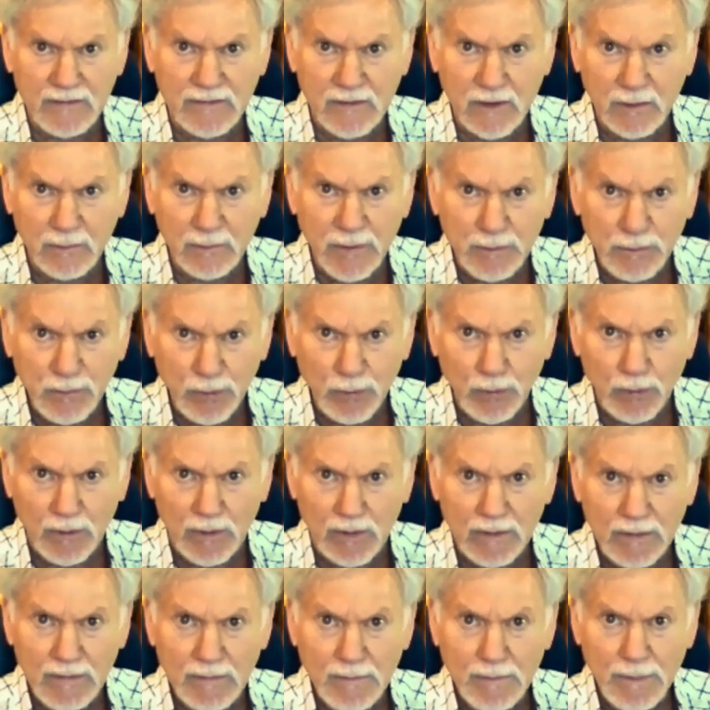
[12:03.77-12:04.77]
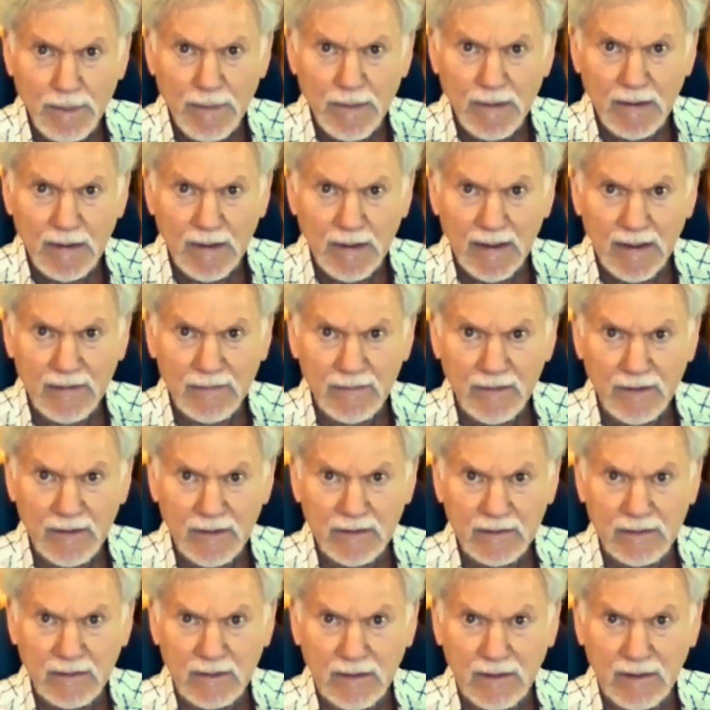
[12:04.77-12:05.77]
Tell me more. And
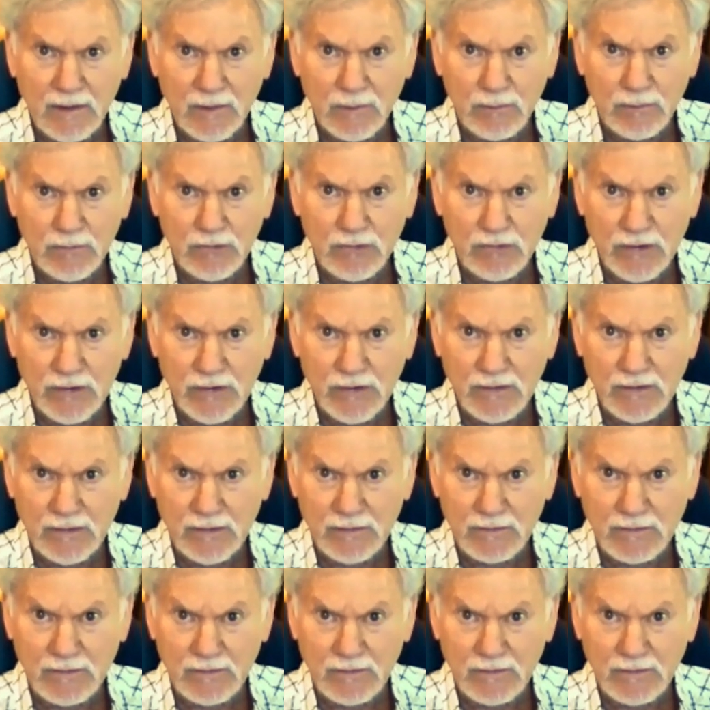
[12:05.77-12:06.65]
then she